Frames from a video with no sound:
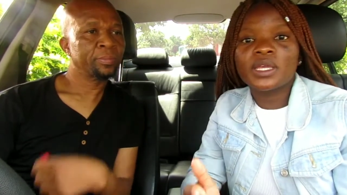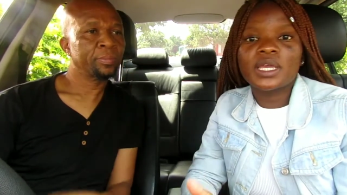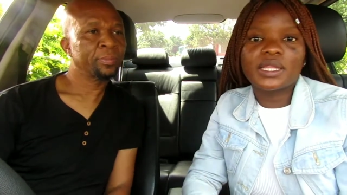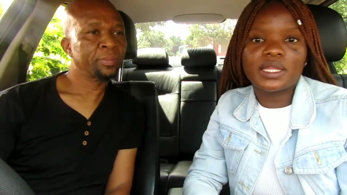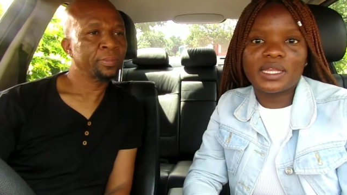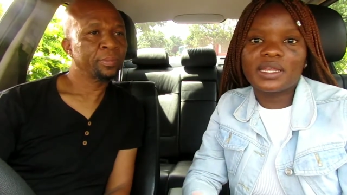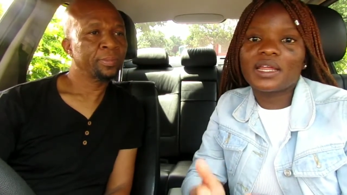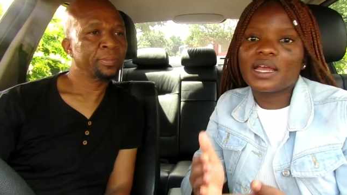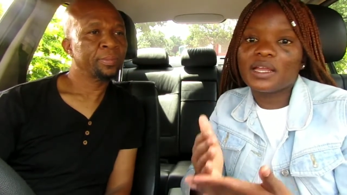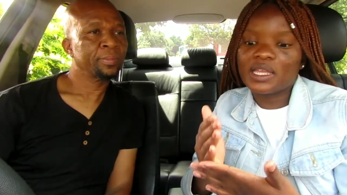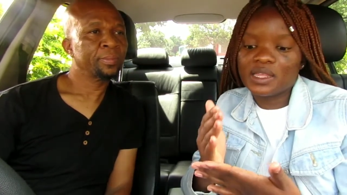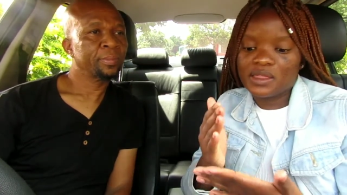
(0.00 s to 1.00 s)
Speaker 1: and then
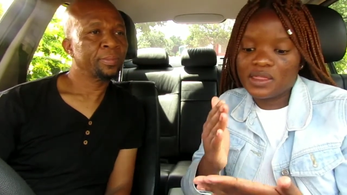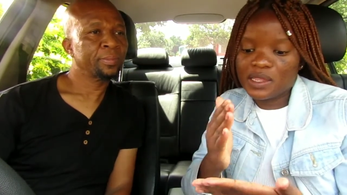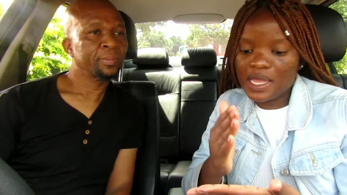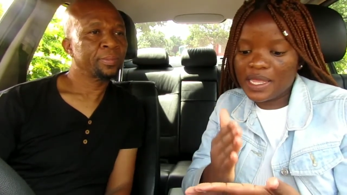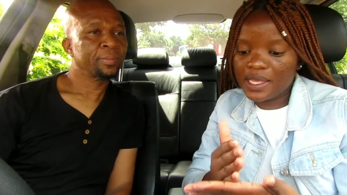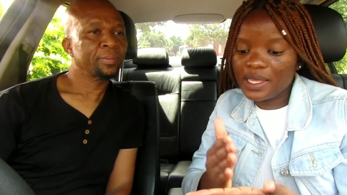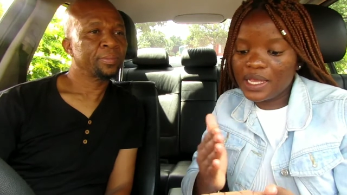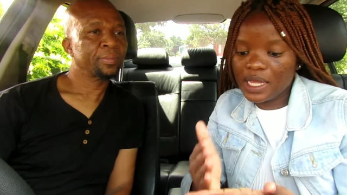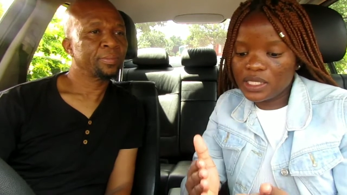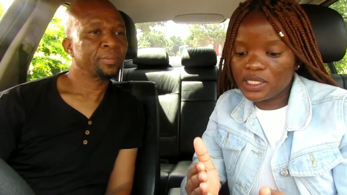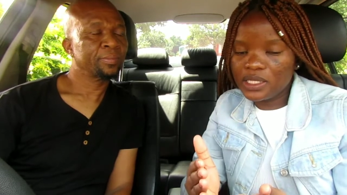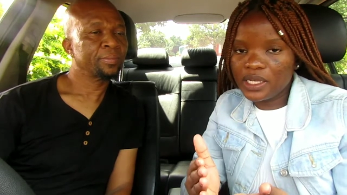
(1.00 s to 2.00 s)
a ke
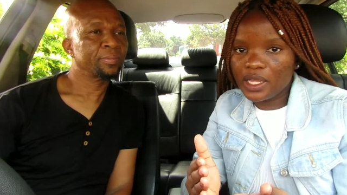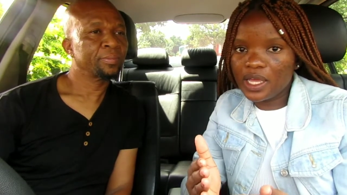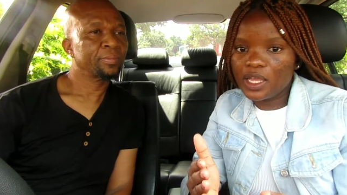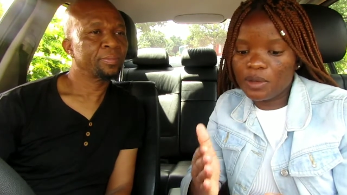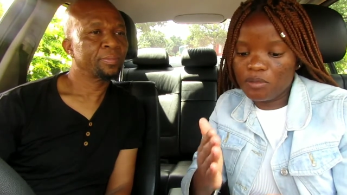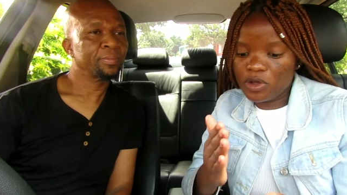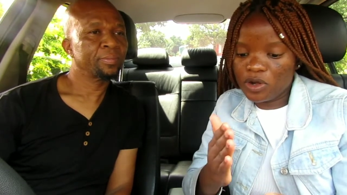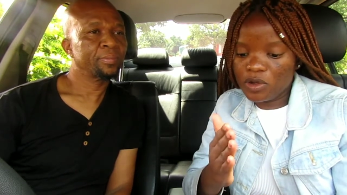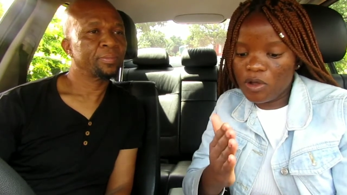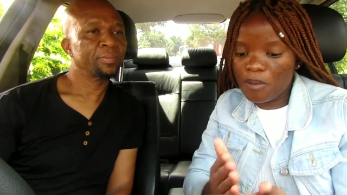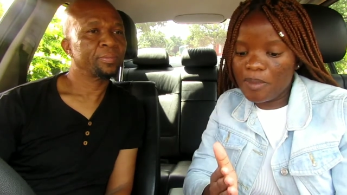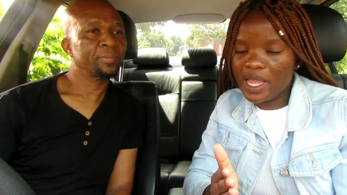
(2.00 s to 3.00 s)
ikhathile i'm going to
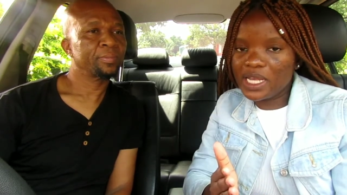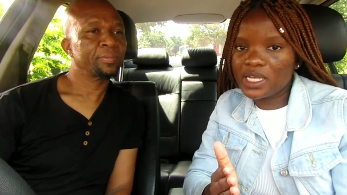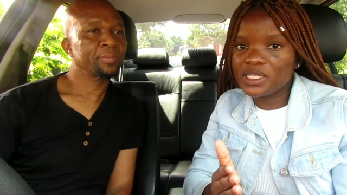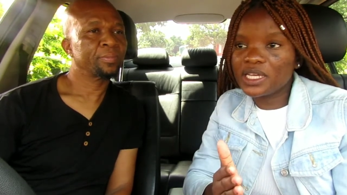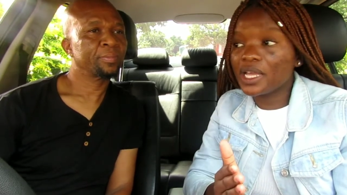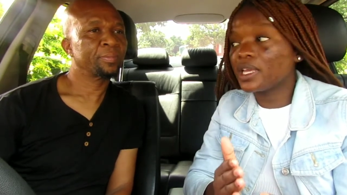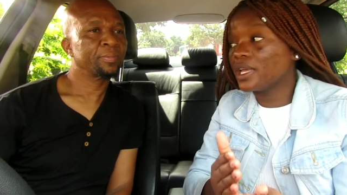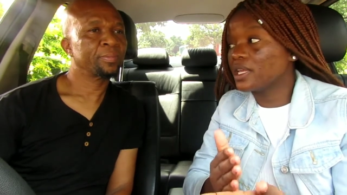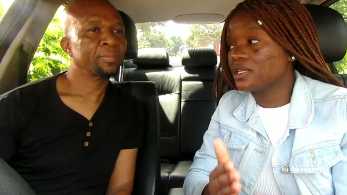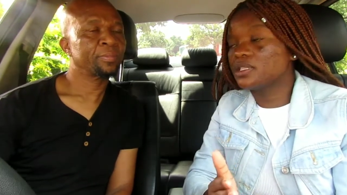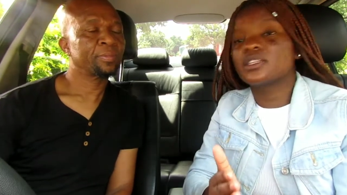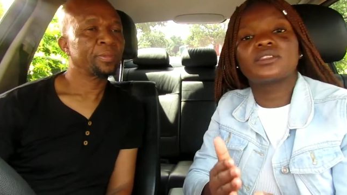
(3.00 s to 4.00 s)
combine it ha ke
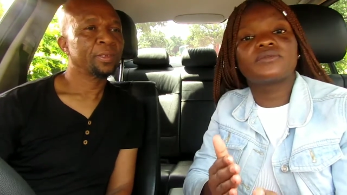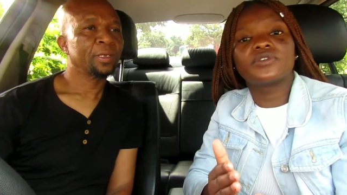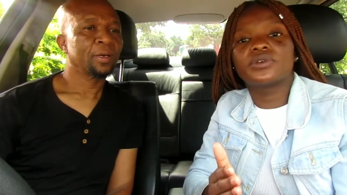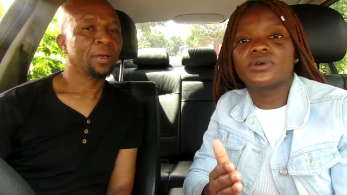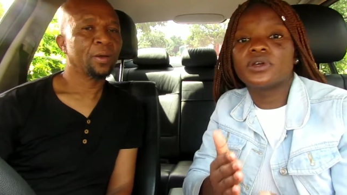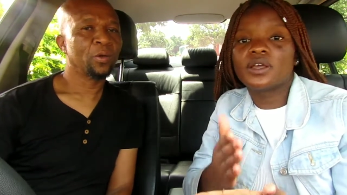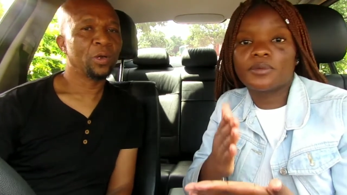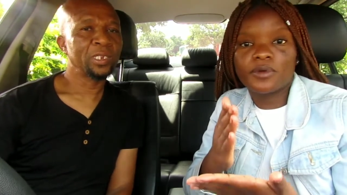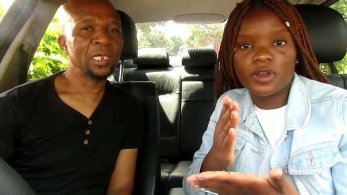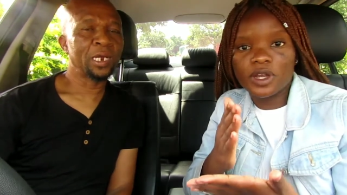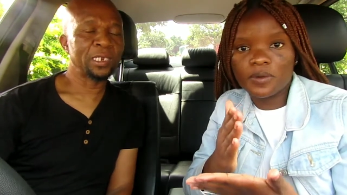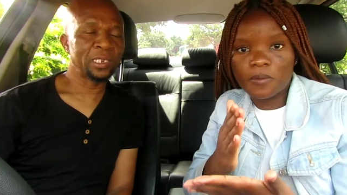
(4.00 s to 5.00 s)
edit the video
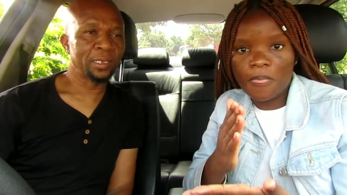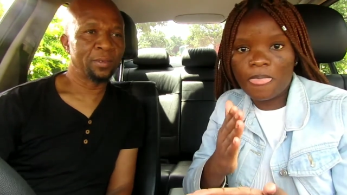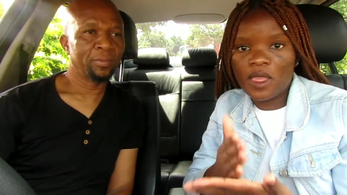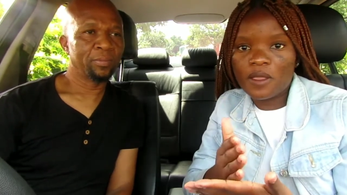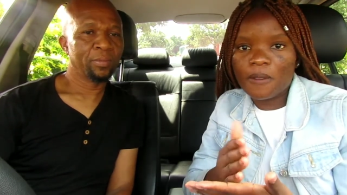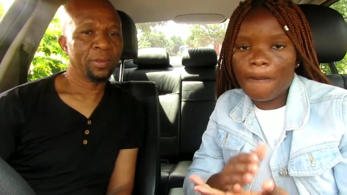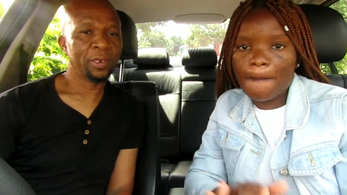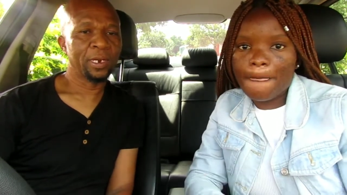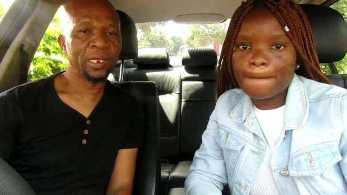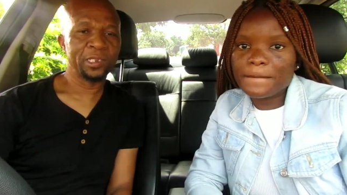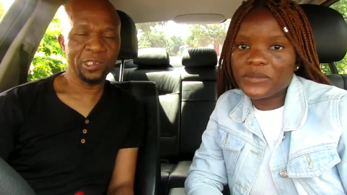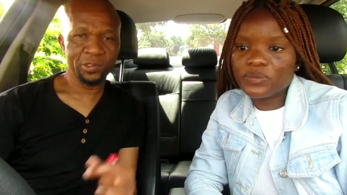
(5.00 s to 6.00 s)
What's that thing?
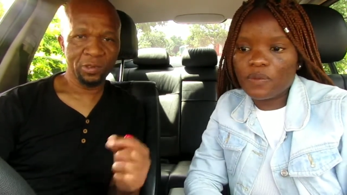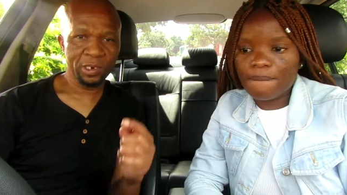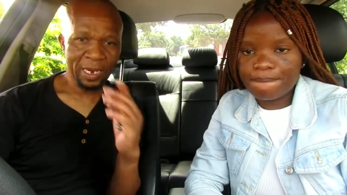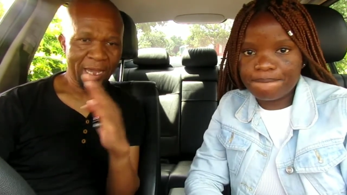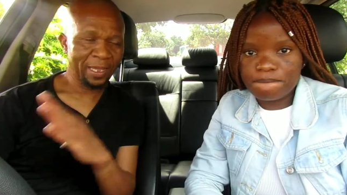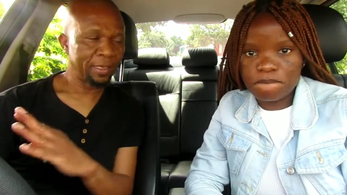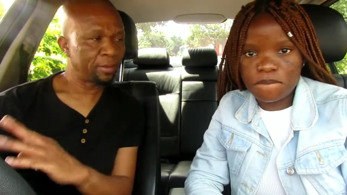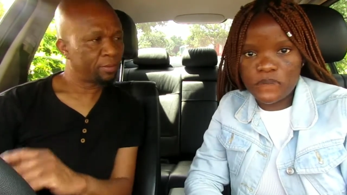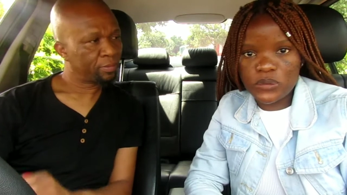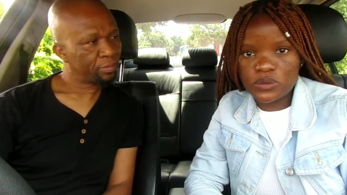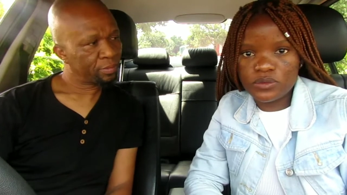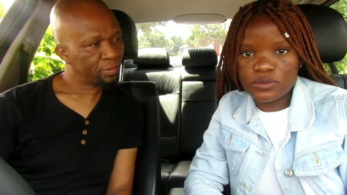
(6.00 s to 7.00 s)
Speaker 2: let's not lie
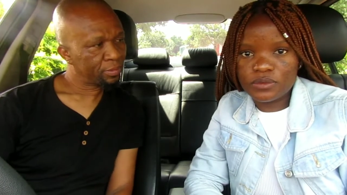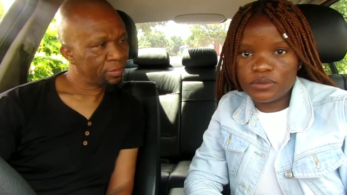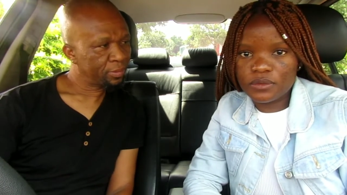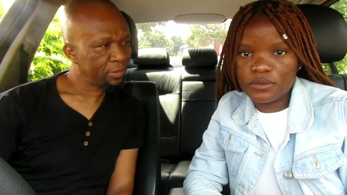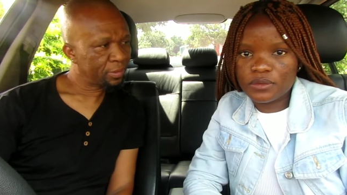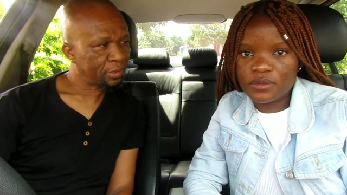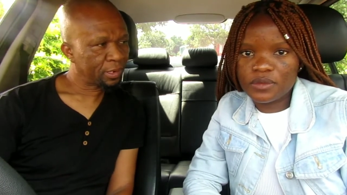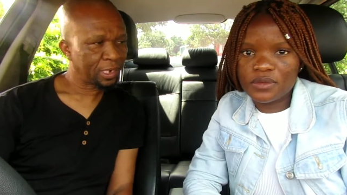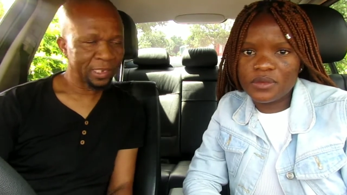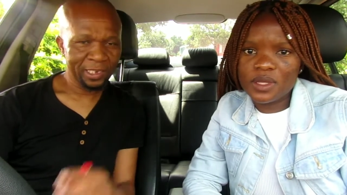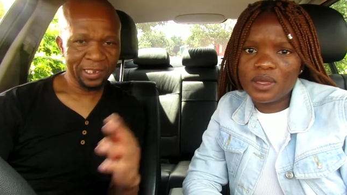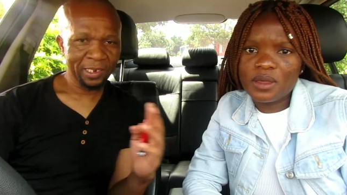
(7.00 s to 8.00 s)

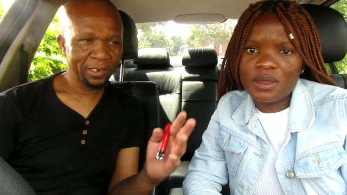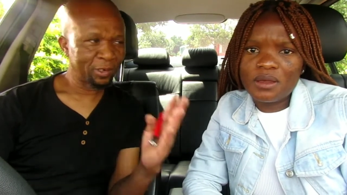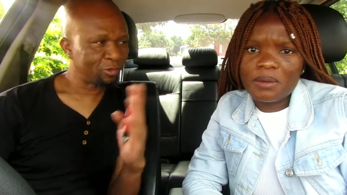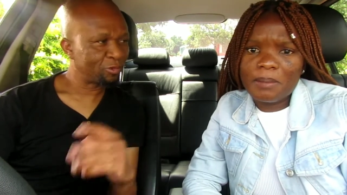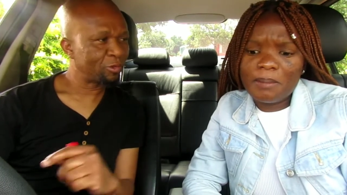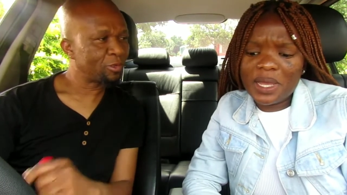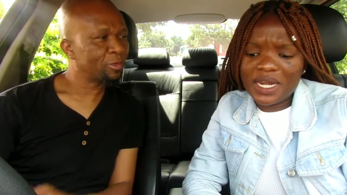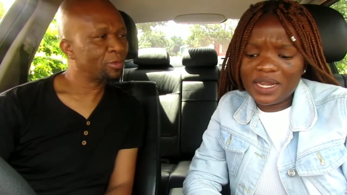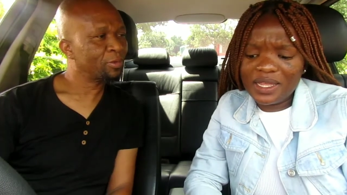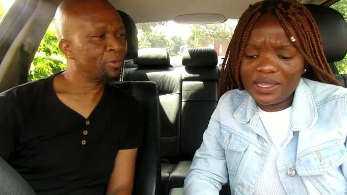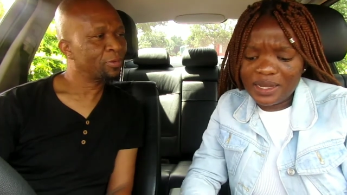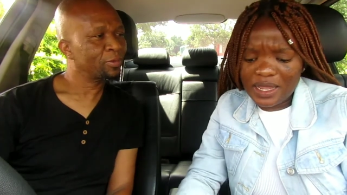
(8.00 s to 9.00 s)
let's tell the truth
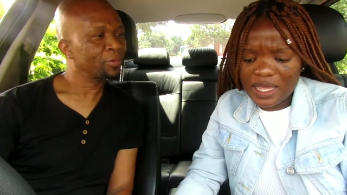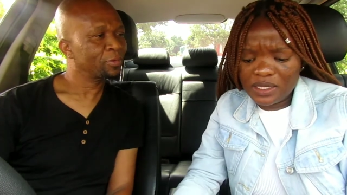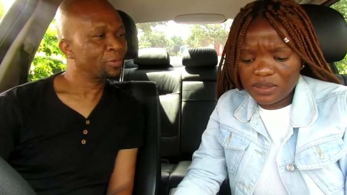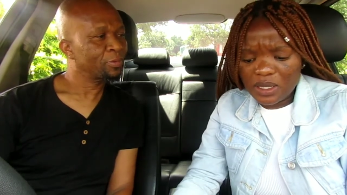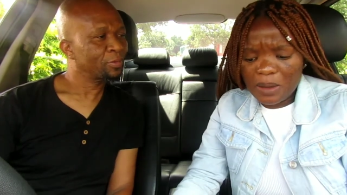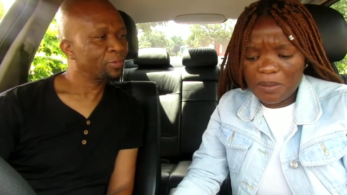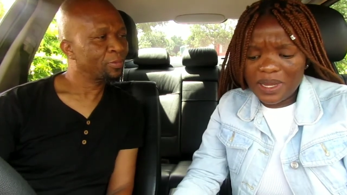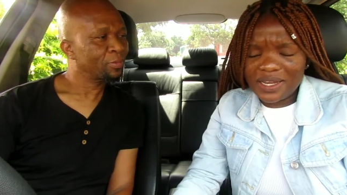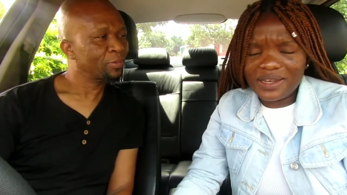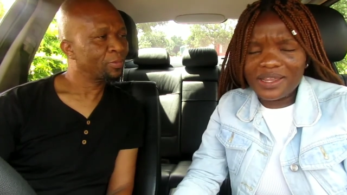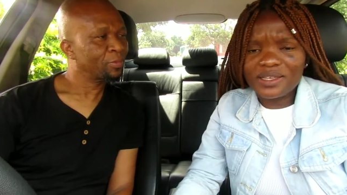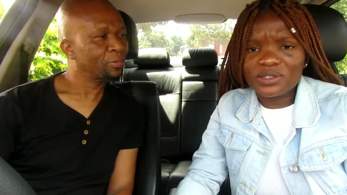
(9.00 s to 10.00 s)
Speaker 1: mara it has
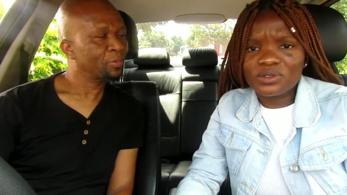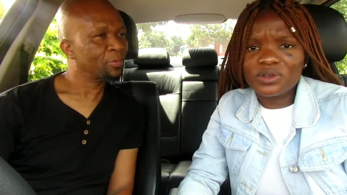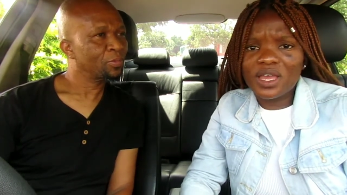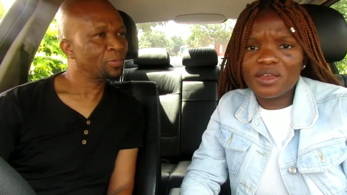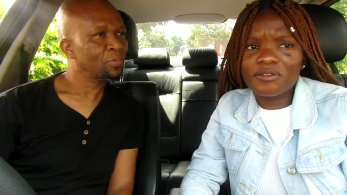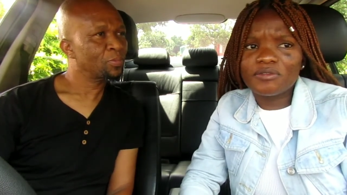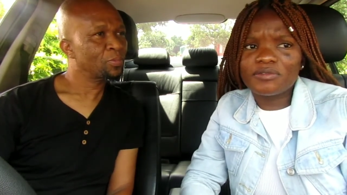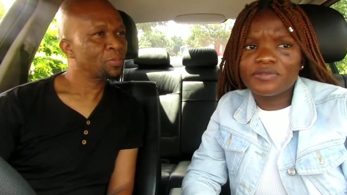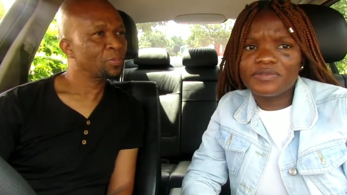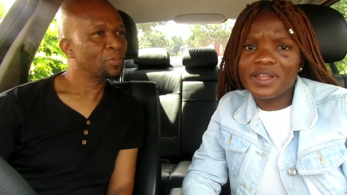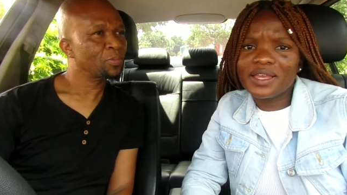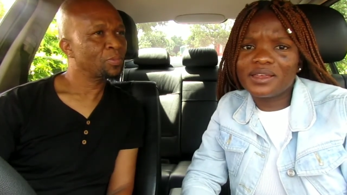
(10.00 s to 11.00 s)
mara it has to have
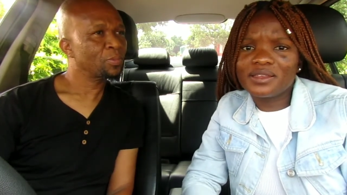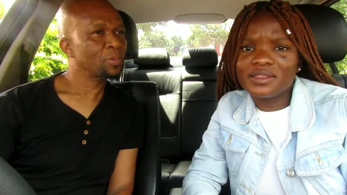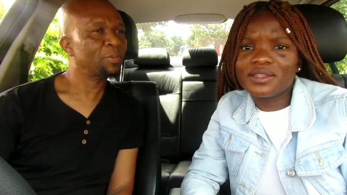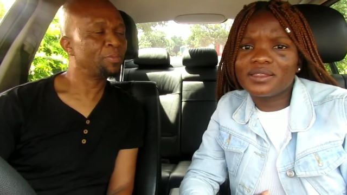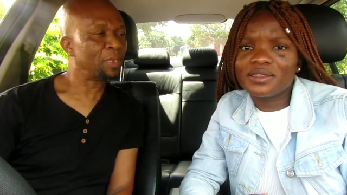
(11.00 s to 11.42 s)
like that